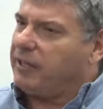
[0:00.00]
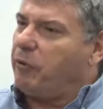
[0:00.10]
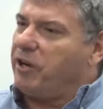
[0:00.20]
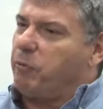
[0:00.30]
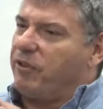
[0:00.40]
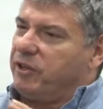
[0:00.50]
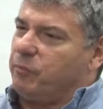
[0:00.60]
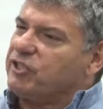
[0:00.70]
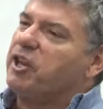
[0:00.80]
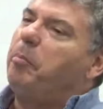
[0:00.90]
don't know whether it
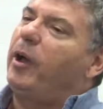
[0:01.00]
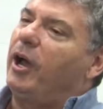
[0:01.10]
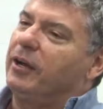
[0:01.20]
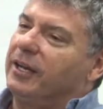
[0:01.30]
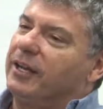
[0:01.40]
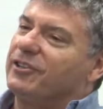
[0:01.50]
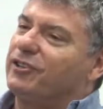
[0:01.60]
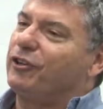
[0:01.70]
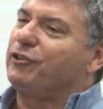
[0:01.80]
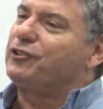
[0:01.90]
was Copernicus
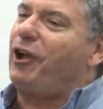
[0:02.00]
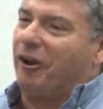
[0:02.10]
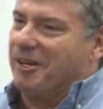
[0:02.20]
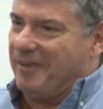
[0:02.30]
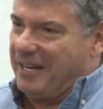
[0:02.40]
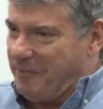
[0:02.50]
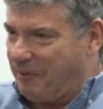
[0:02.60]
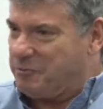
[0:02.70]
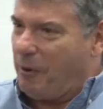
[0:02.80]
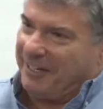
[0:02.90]
or Ptolemy, but
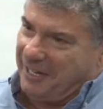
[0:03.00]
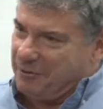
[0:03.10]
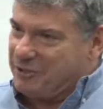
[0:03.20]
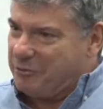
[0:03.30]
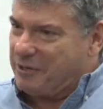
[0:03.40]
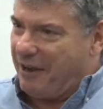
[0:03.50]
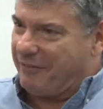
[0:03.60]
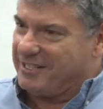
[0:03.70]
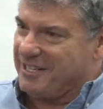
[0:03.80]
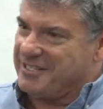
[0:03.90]
it was one of those two
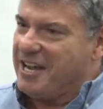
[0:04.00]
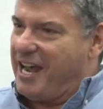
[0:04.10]
characters.